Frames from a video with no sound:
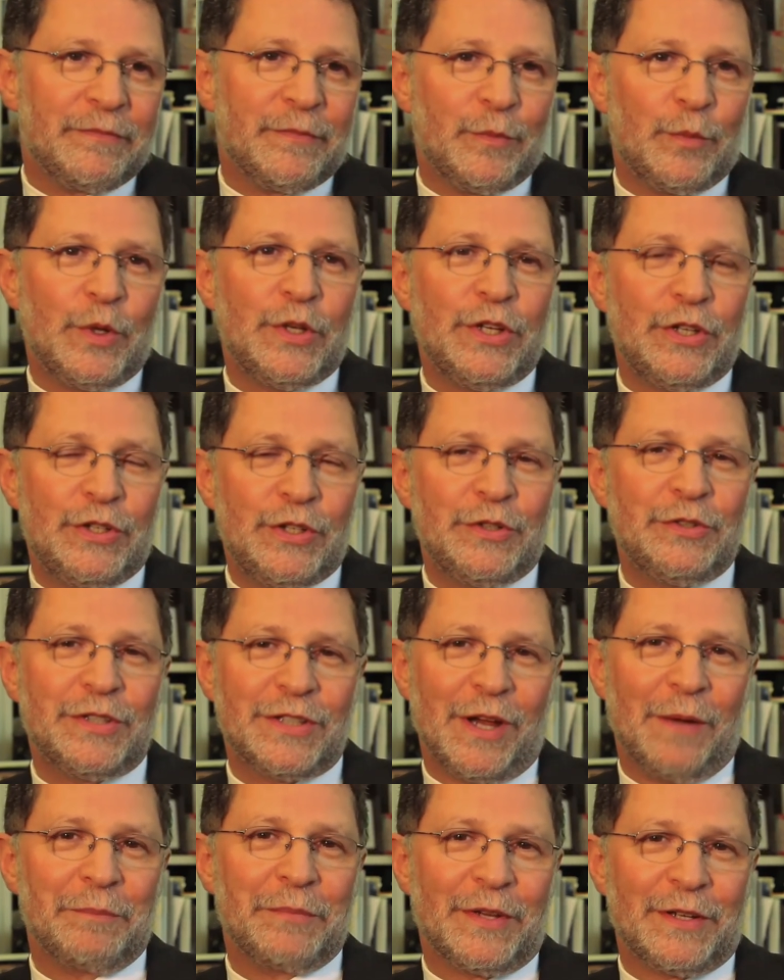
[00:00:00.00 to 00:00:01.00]
When you do
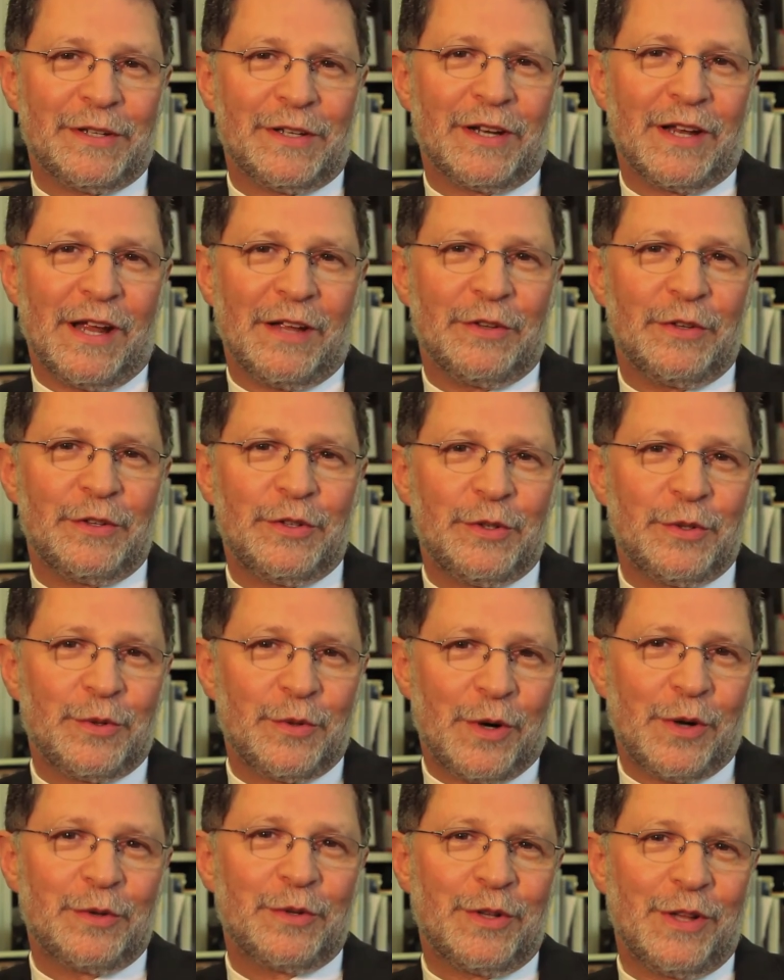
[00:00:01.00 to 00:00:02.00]
something together, you
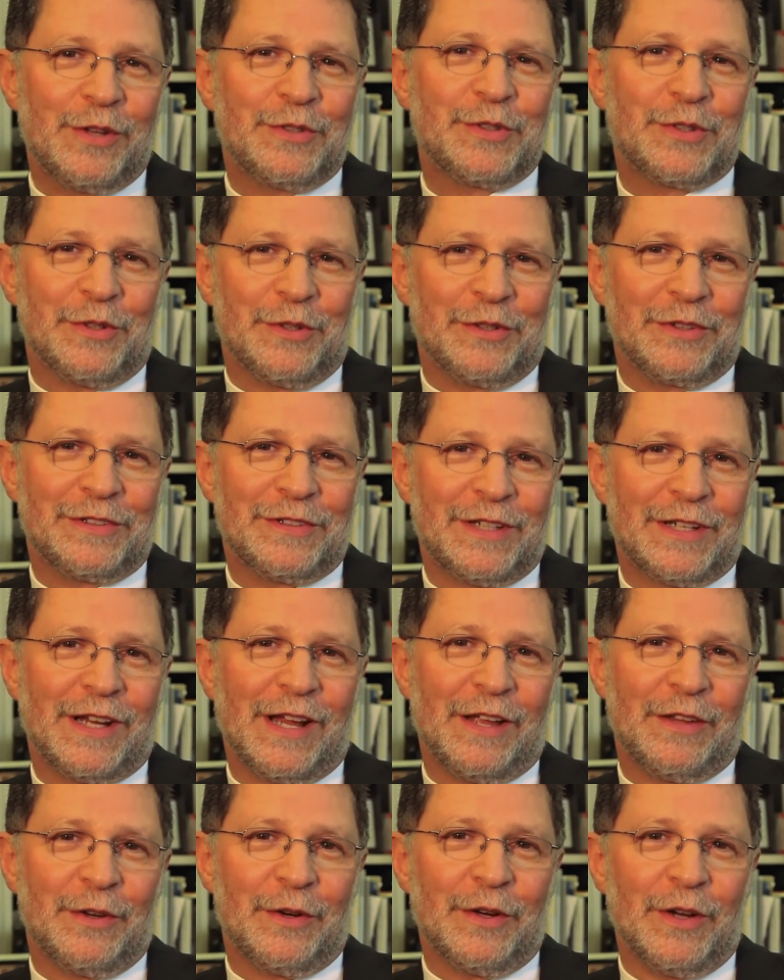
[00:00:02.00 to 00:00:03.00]
grow closer
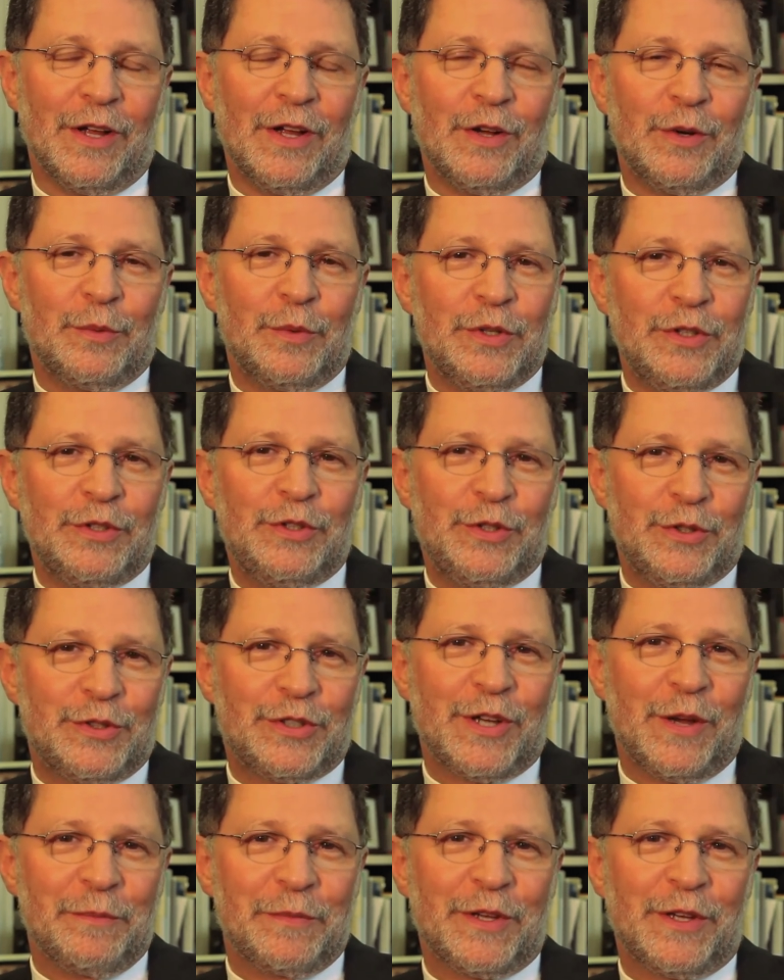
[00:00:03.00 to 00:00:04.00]
together. When you do
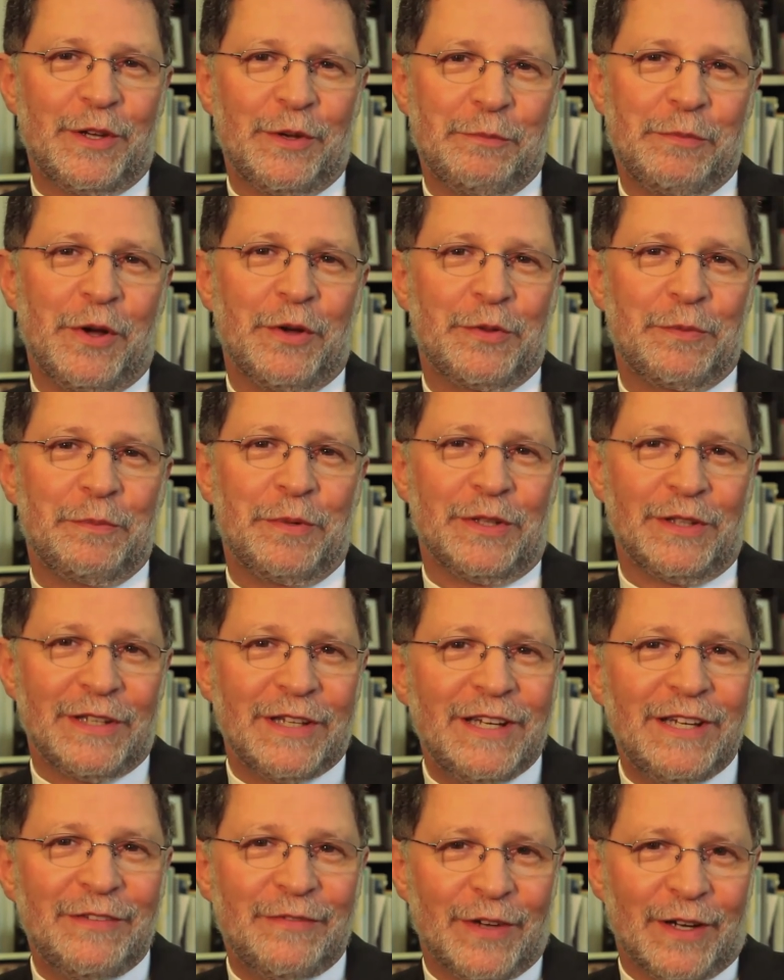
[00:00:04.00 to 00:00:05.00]
something you both
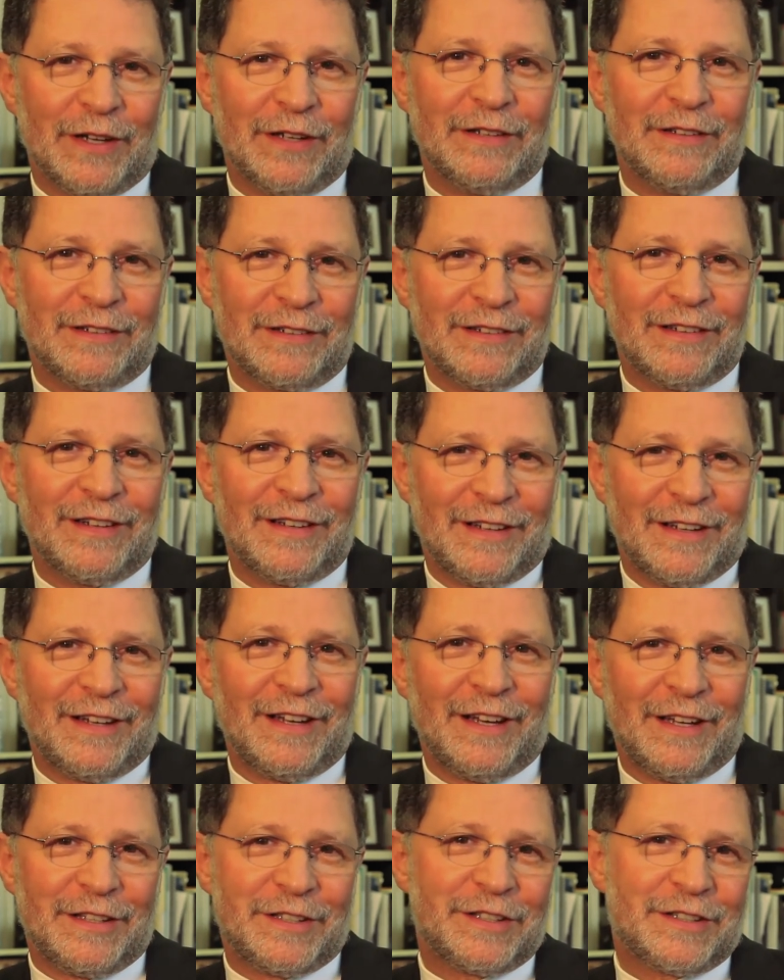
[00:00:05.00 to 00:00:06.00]
believe in,
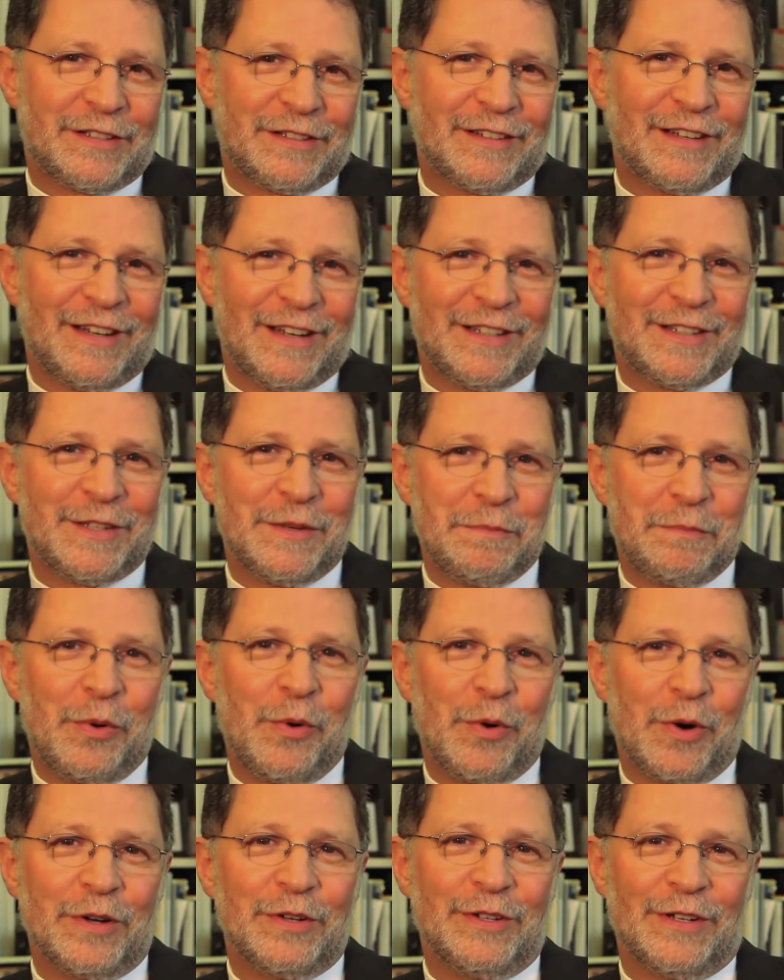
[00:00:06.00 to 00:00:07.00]
it's
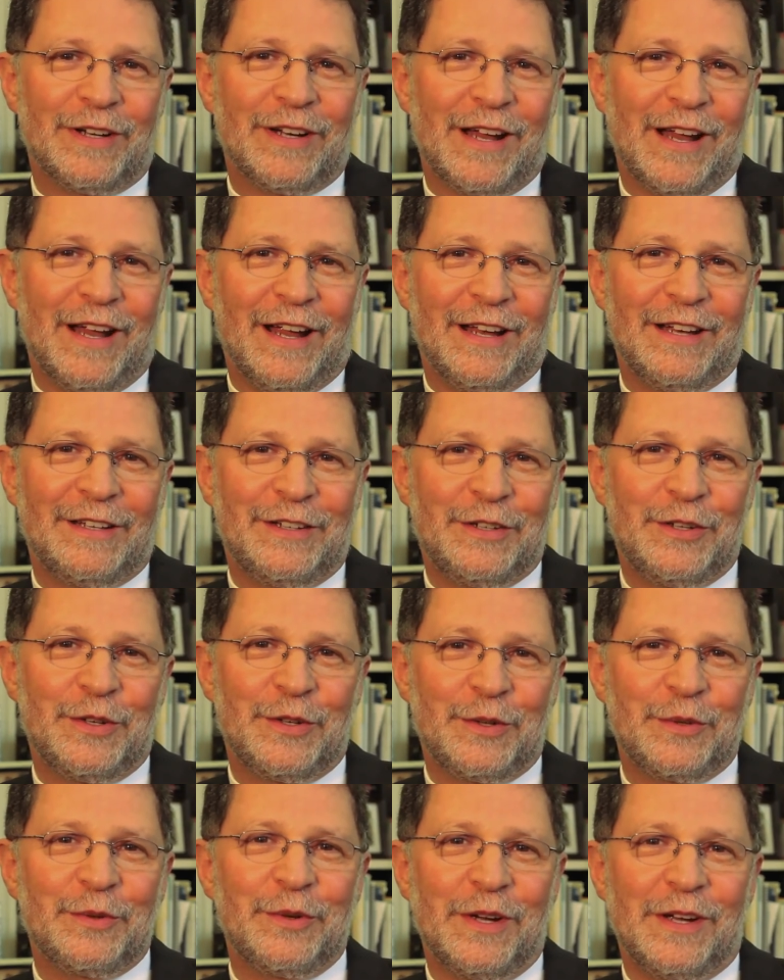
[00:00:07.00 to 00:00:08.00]
important, and
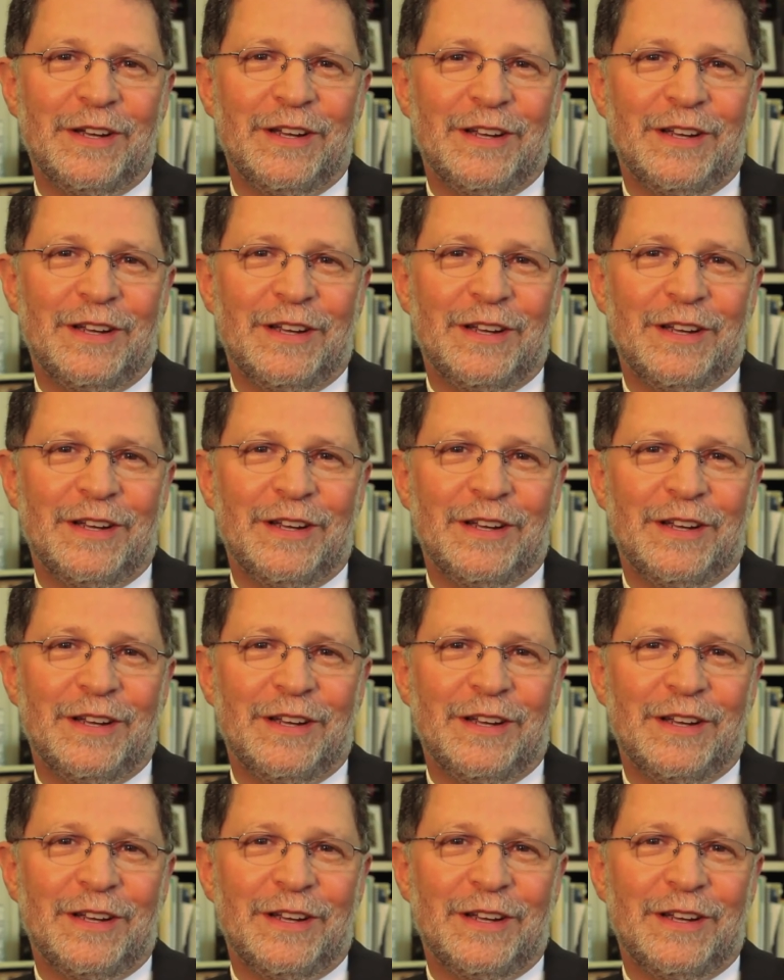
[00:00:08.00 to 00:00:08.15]
you